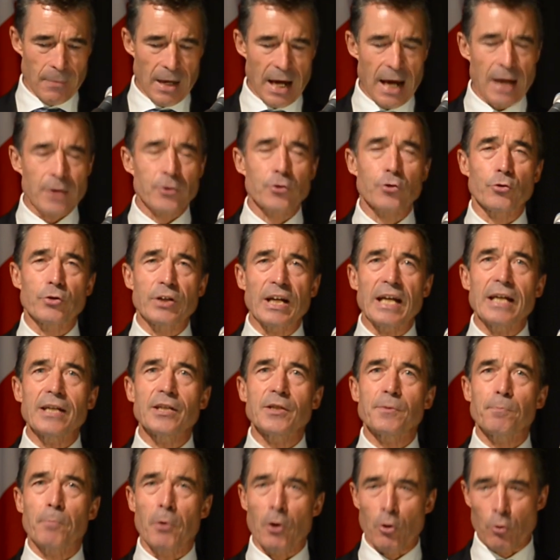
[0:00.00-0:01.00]
And
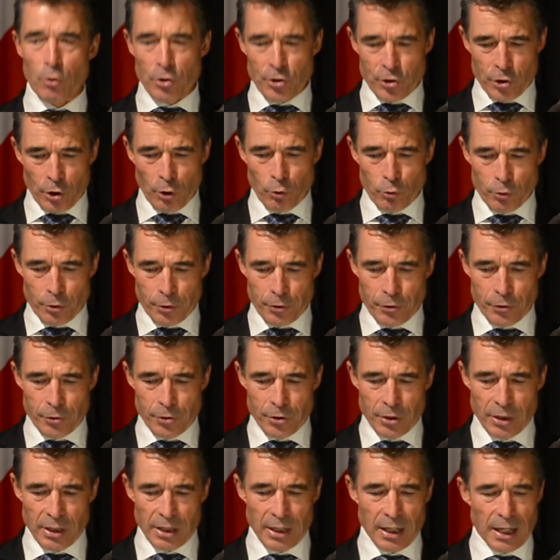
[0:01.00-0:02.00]
today's Polish
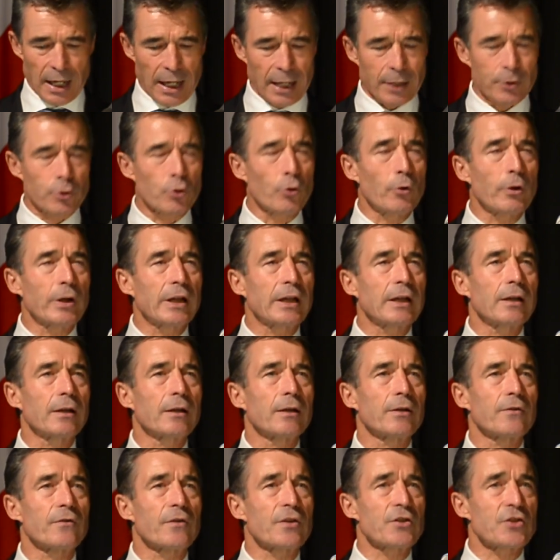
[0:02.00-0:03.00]
soldiers are doing
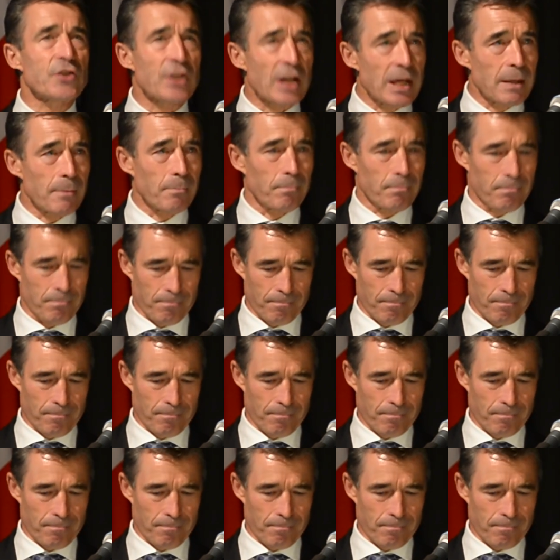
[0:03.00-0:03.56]
the same.